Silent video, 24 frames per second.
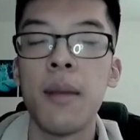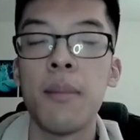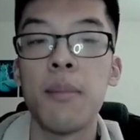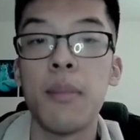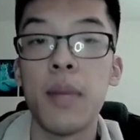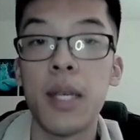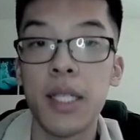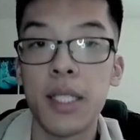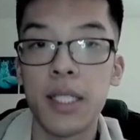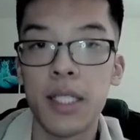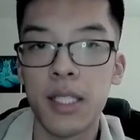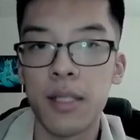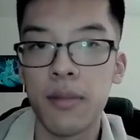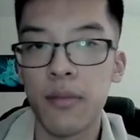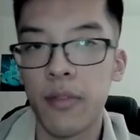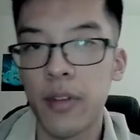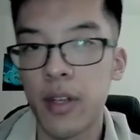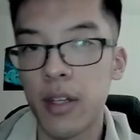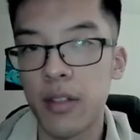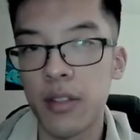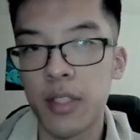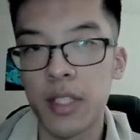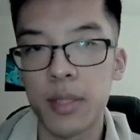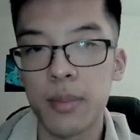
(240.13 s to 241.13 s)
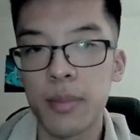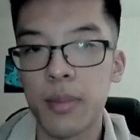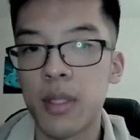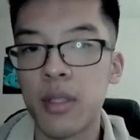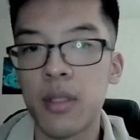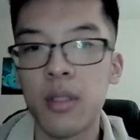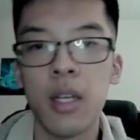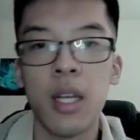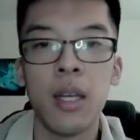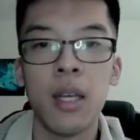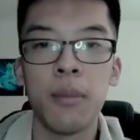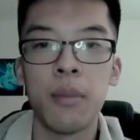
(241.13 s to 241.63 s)
may seem very
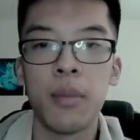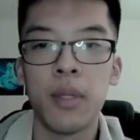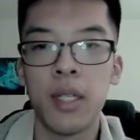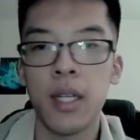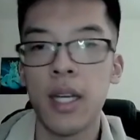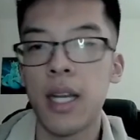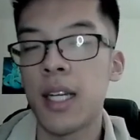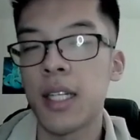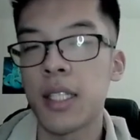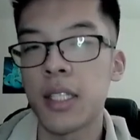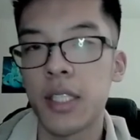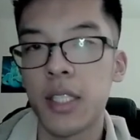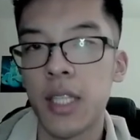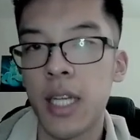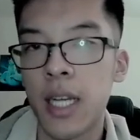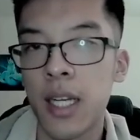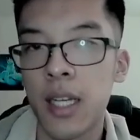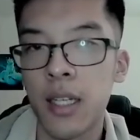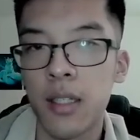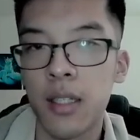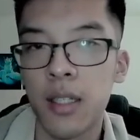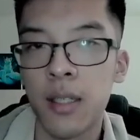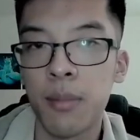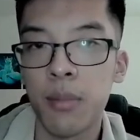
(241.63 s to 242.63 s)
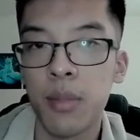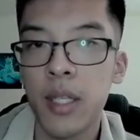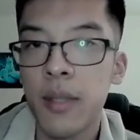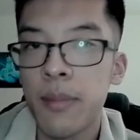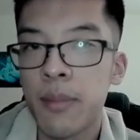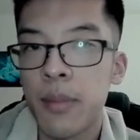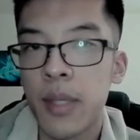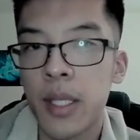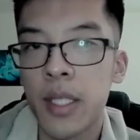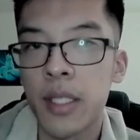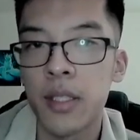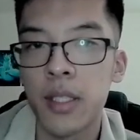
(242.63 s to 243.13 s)
small, but it actually had a pretty
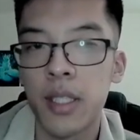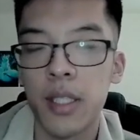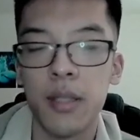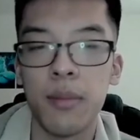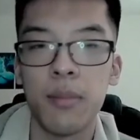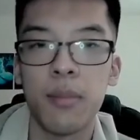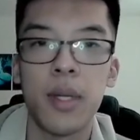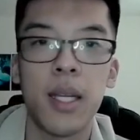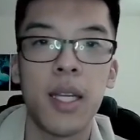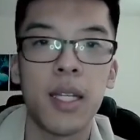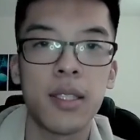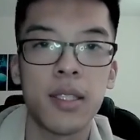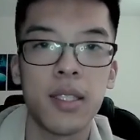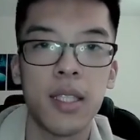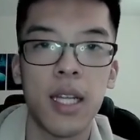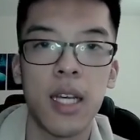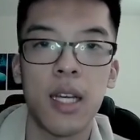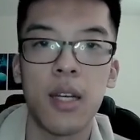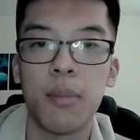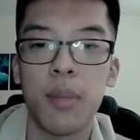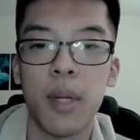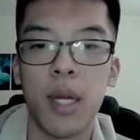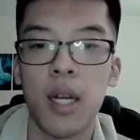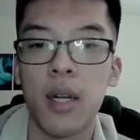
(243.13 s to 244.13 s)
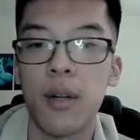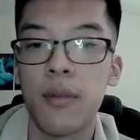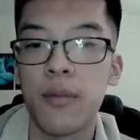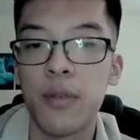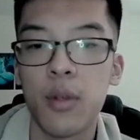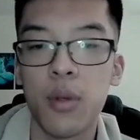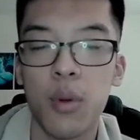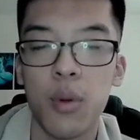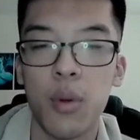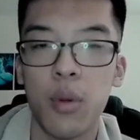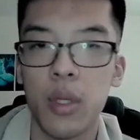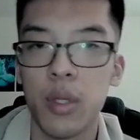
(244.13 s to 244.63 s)
major impact in how
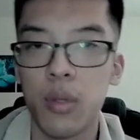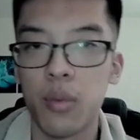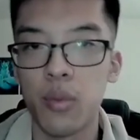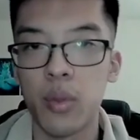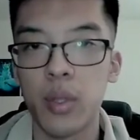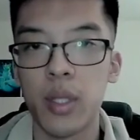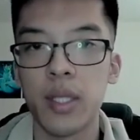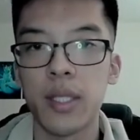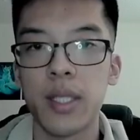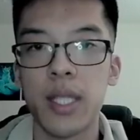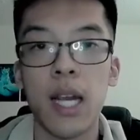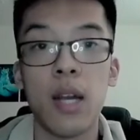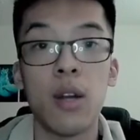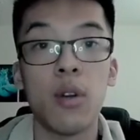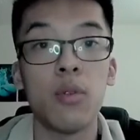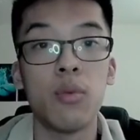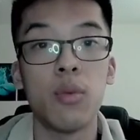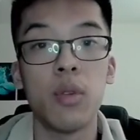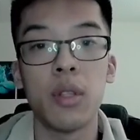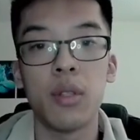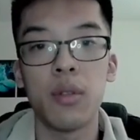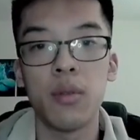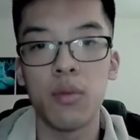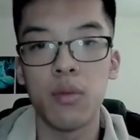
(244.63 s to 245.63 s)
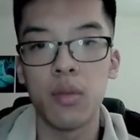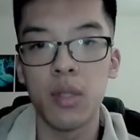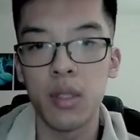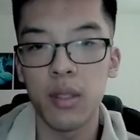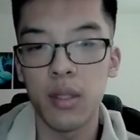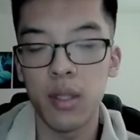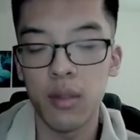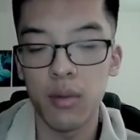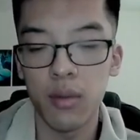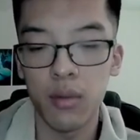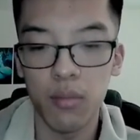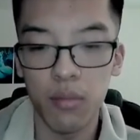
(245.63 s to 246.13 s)
powerful Quinn was, how
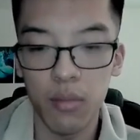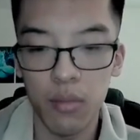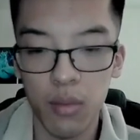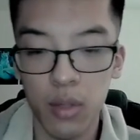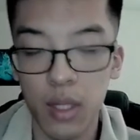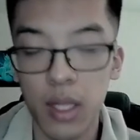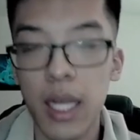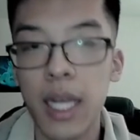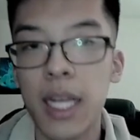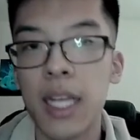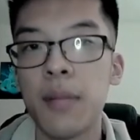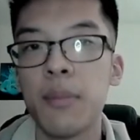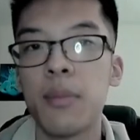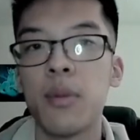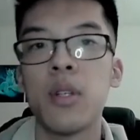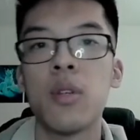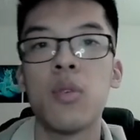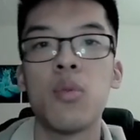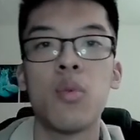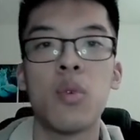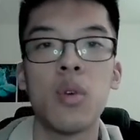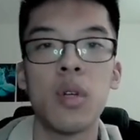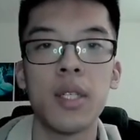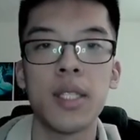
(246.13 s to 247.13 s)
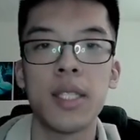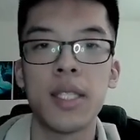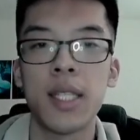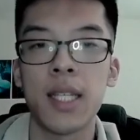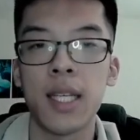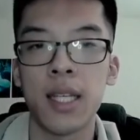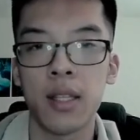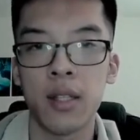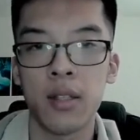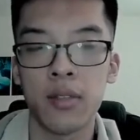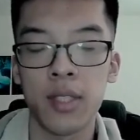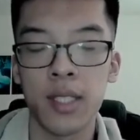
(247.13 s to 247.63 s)
reliable it was to
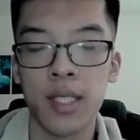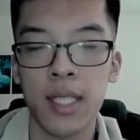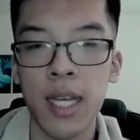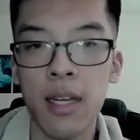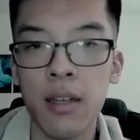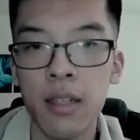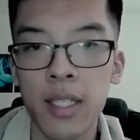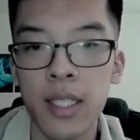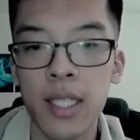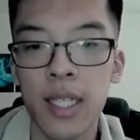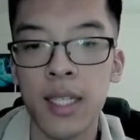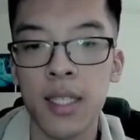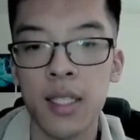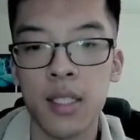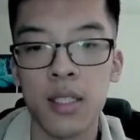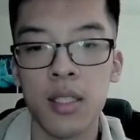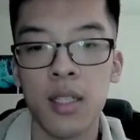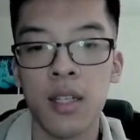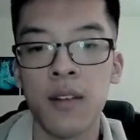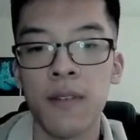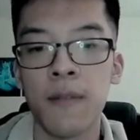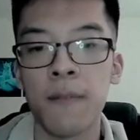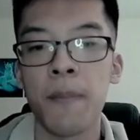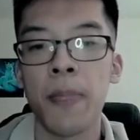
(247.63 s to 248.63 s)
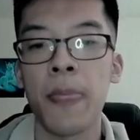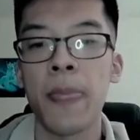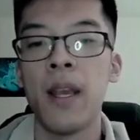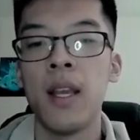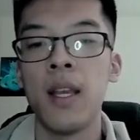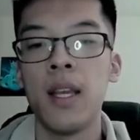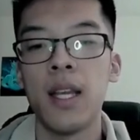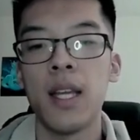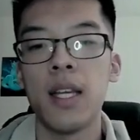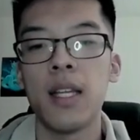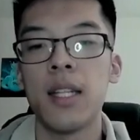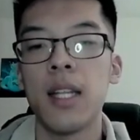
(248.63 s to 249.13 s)
get those scout attacks off,
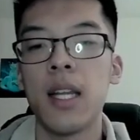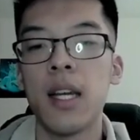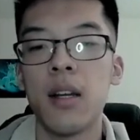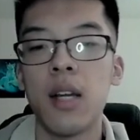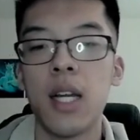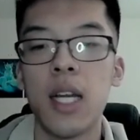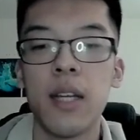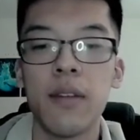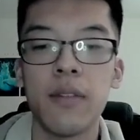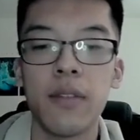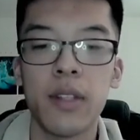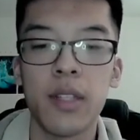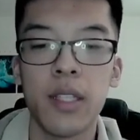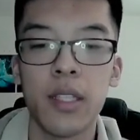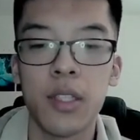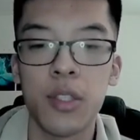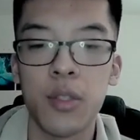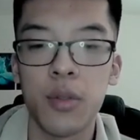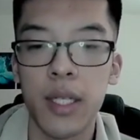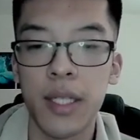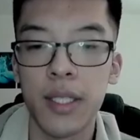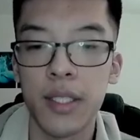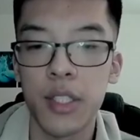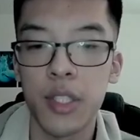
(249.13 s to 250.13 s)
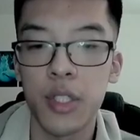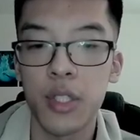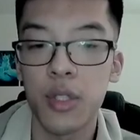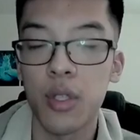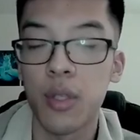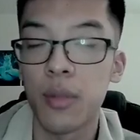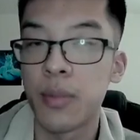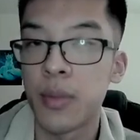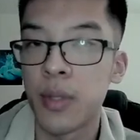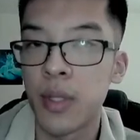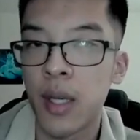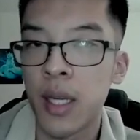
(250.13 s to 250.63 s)
and now having the Durant
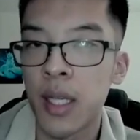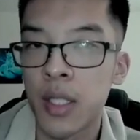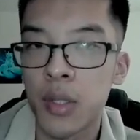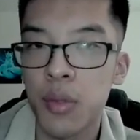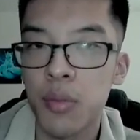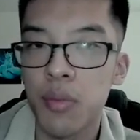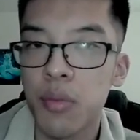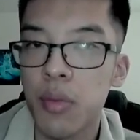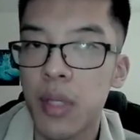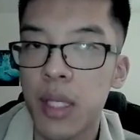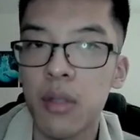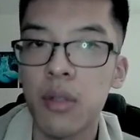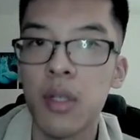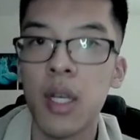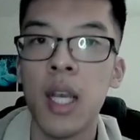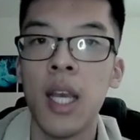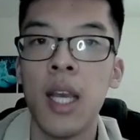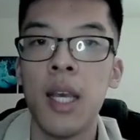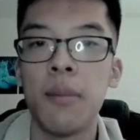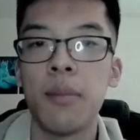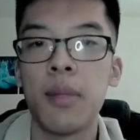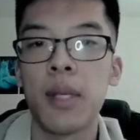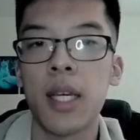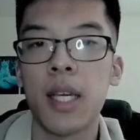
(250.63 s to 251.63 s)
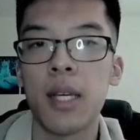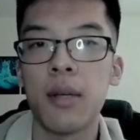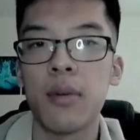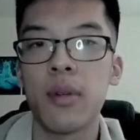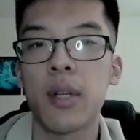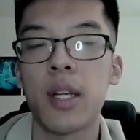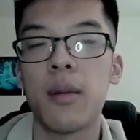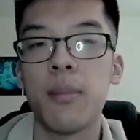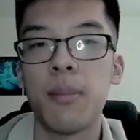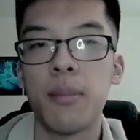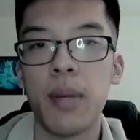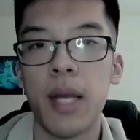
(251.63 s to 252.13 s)
Sculptor as well, being able to
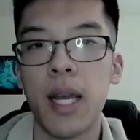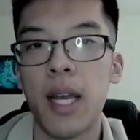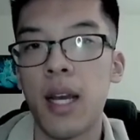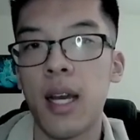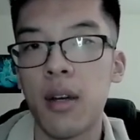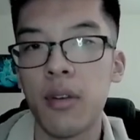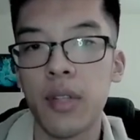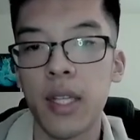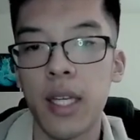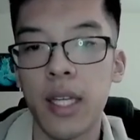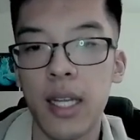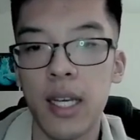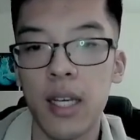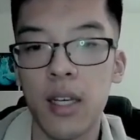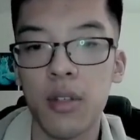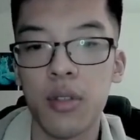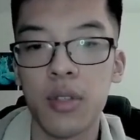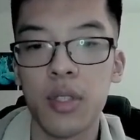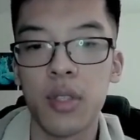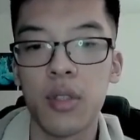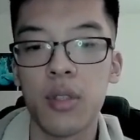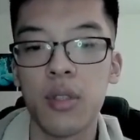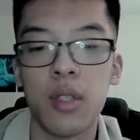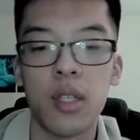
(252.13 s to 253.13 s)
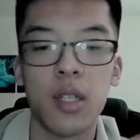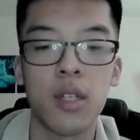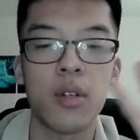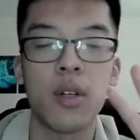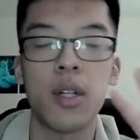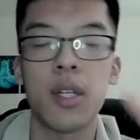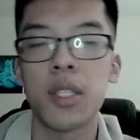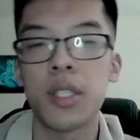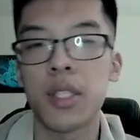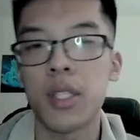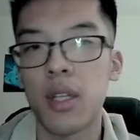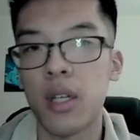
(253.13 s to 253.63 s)
compound that health total
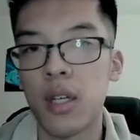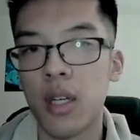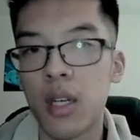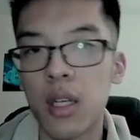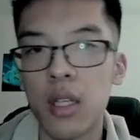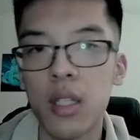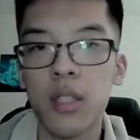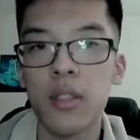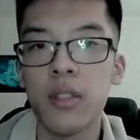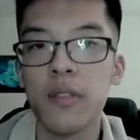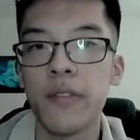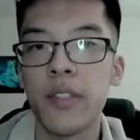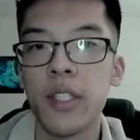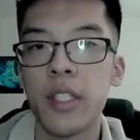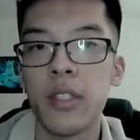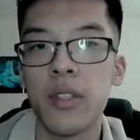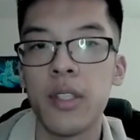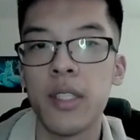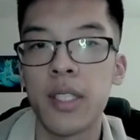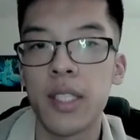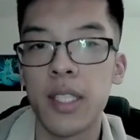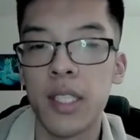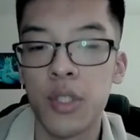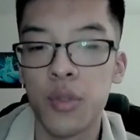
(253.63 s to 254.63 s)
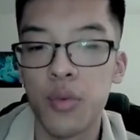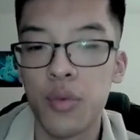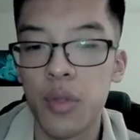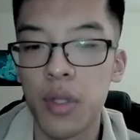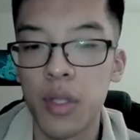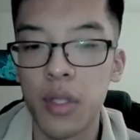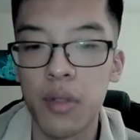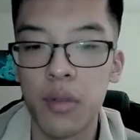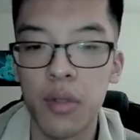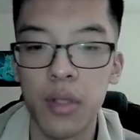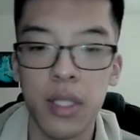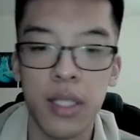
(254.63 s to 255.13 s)
across all of your units is
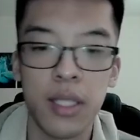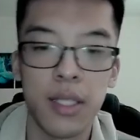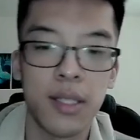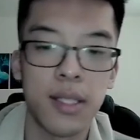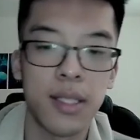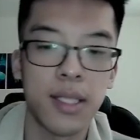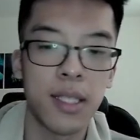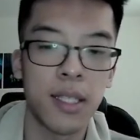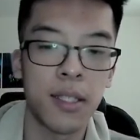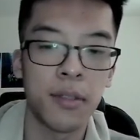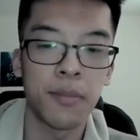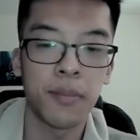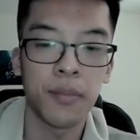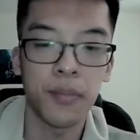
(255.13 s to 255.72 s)
really insane.